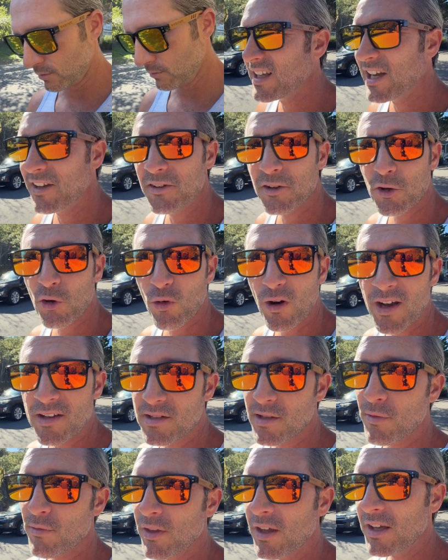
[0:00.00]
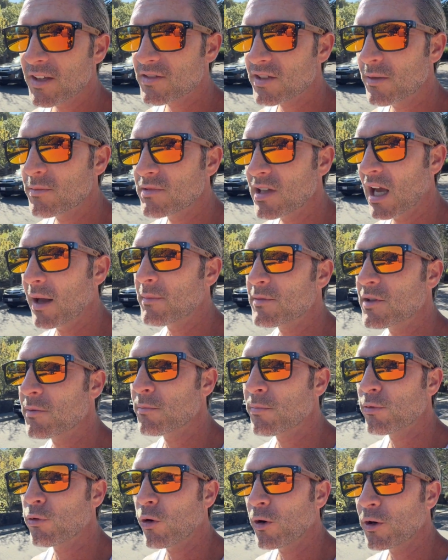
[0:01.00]
And the crazy thing, sometimes
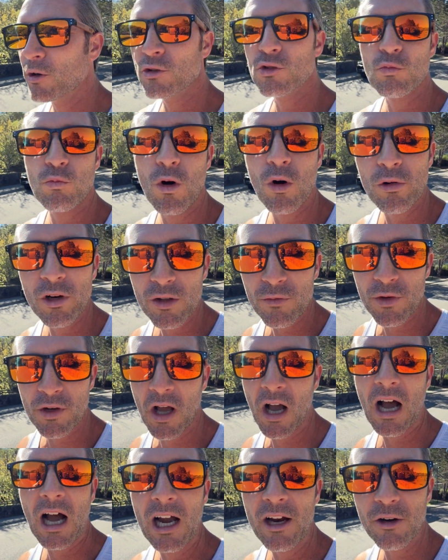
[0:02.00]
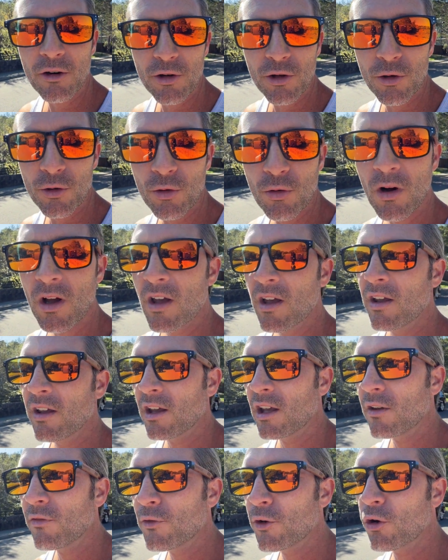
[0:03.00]
employers won't even hire you
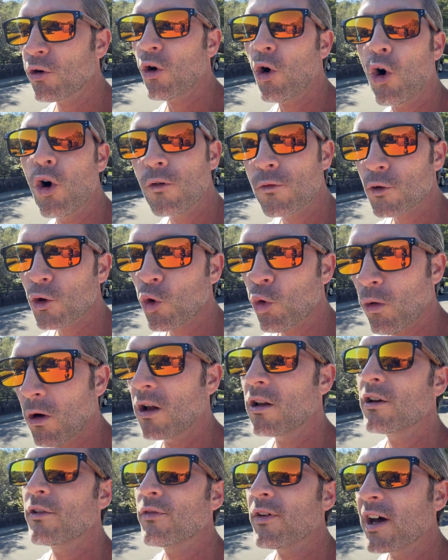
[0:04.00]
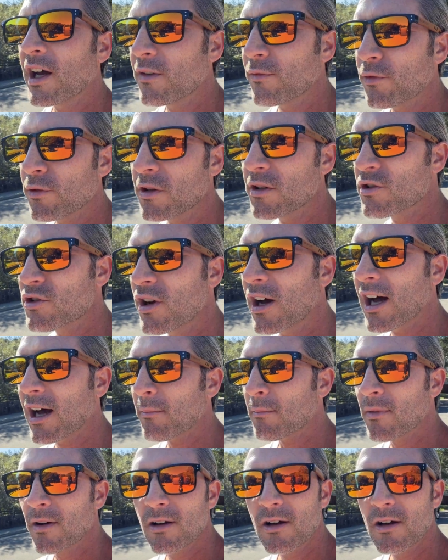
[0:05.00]
if you're overqualified for the job.